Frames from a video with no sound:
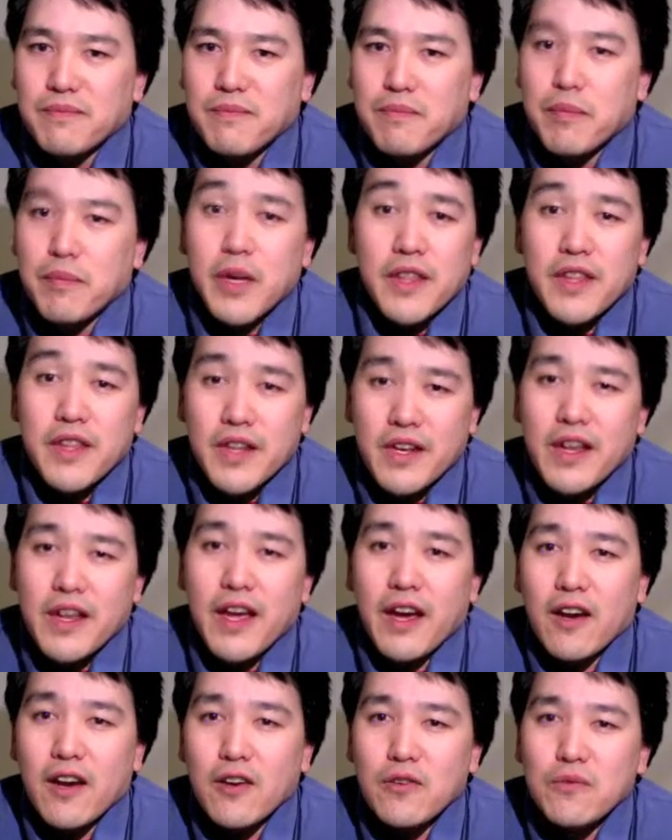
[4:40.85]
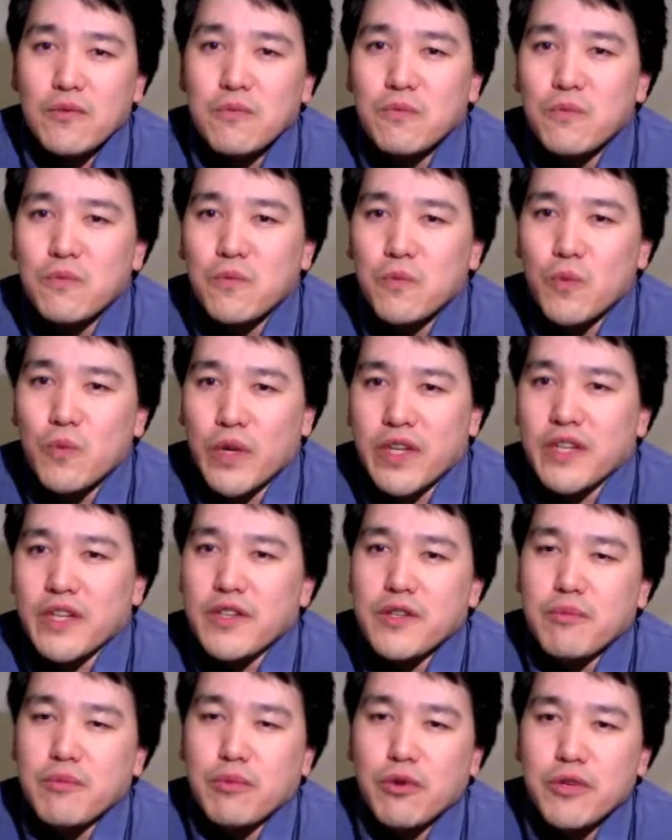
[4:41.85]
but that now, when he
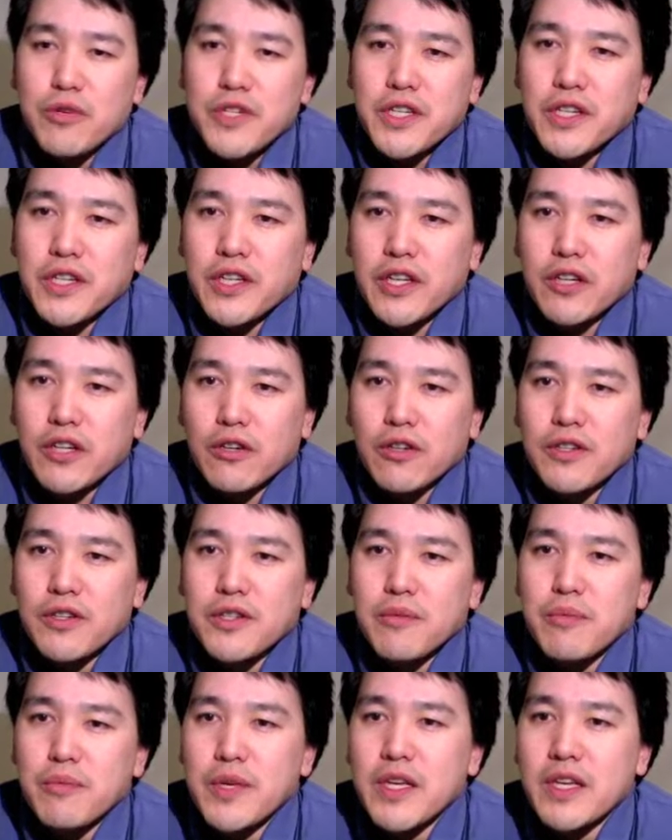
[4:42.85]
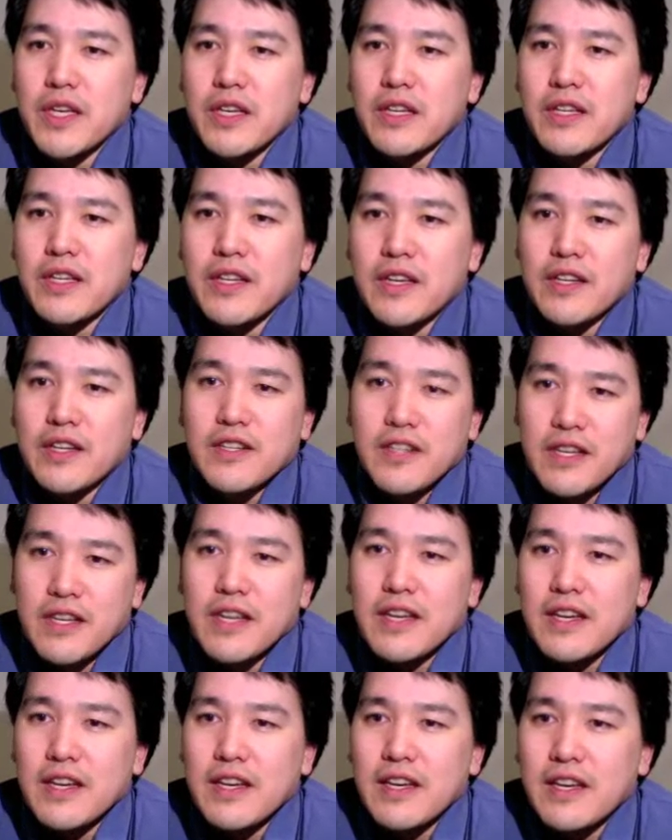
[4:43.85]
is approaching nearer to being and
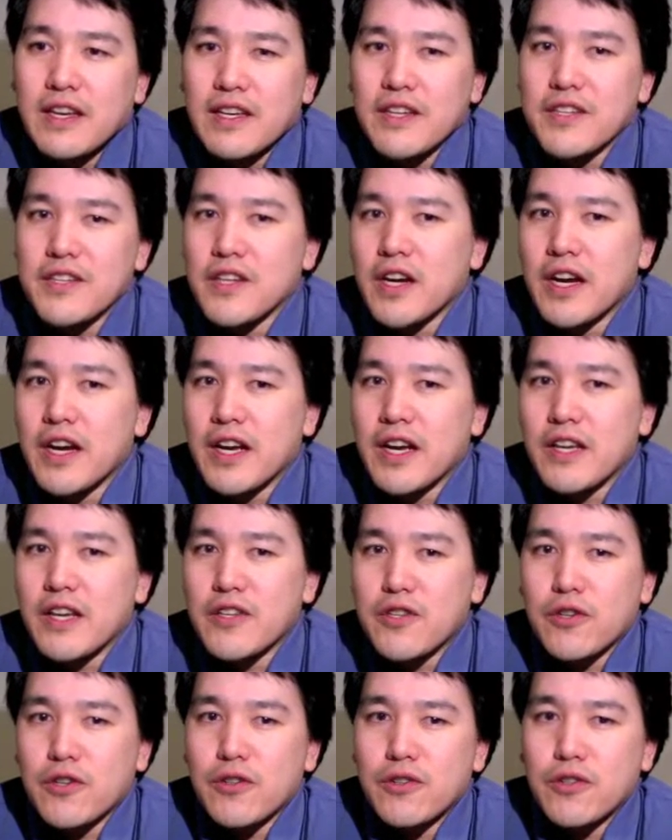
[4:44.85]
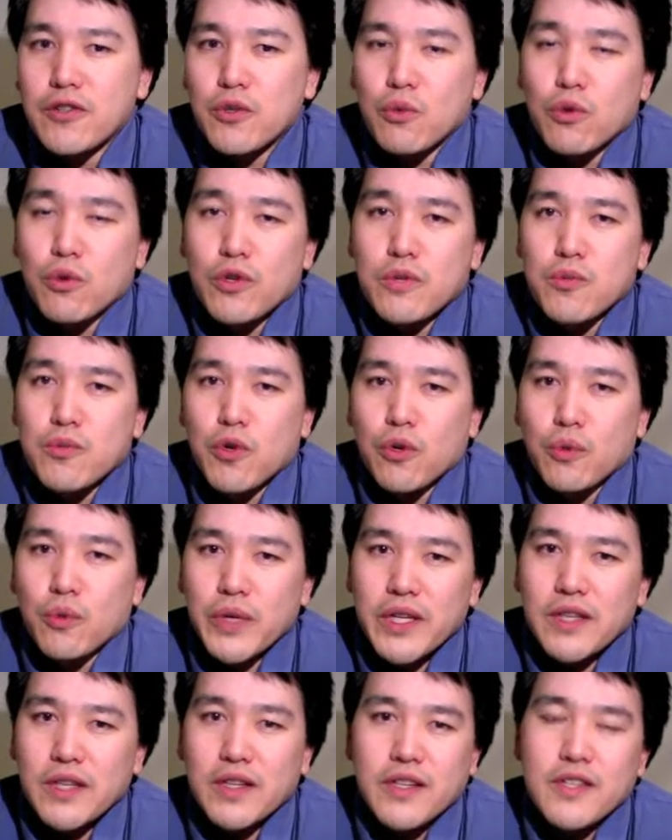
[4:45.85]
his eye is turned towards more
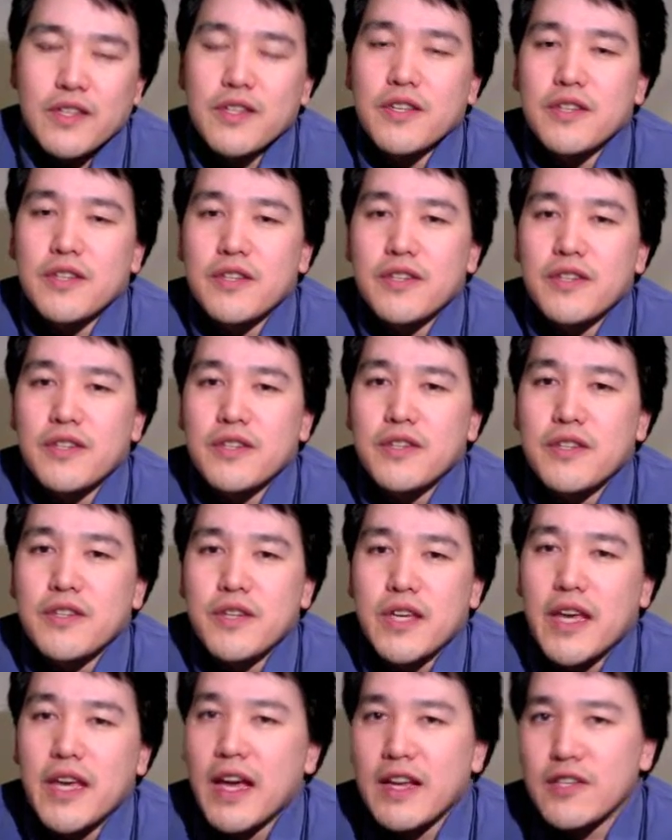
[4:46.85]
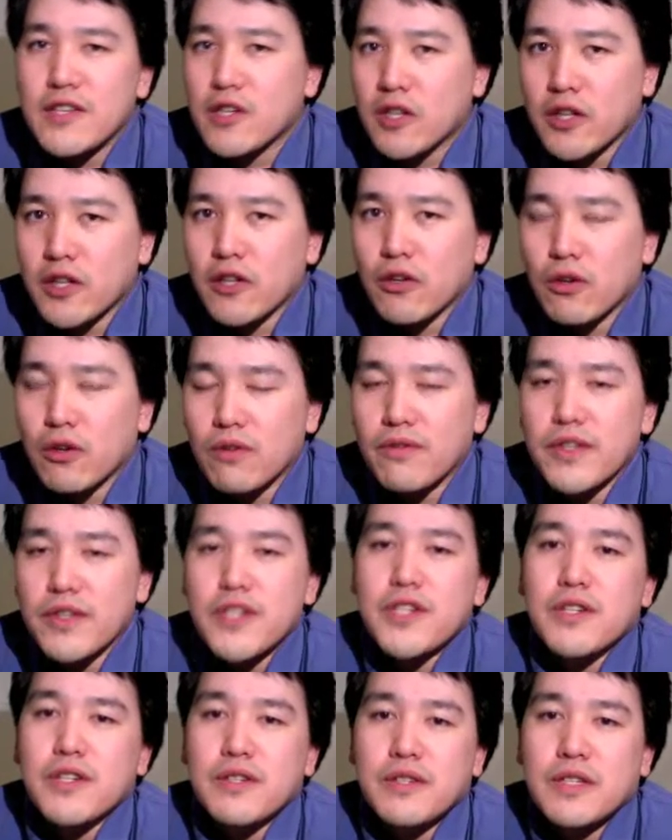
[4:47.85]
real existence, he has a clearer
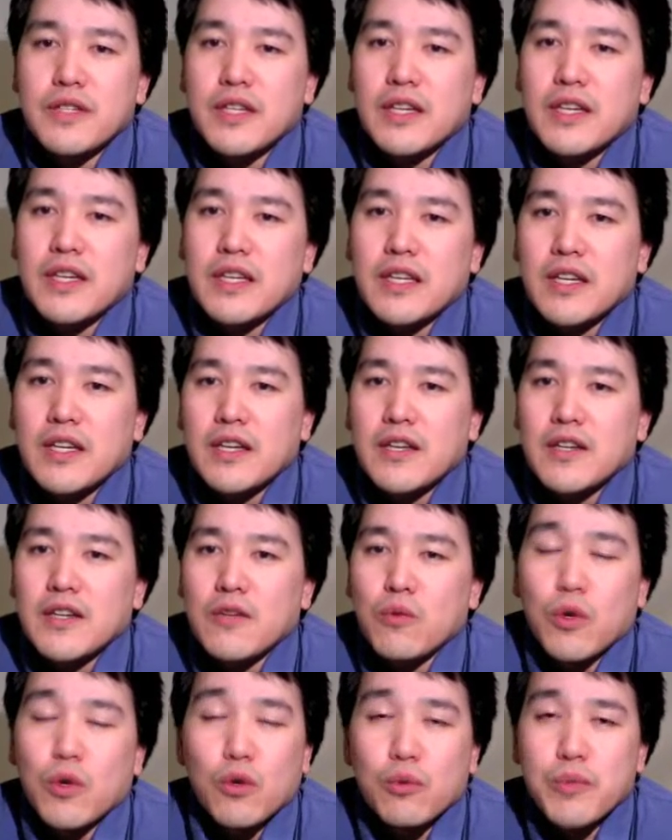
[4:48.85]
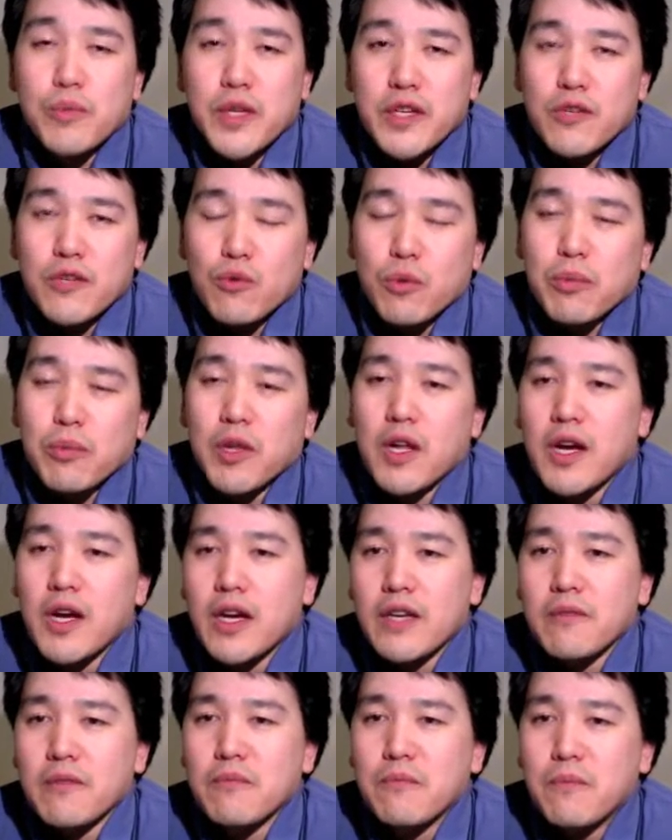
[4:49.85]
vision. What will be his reply?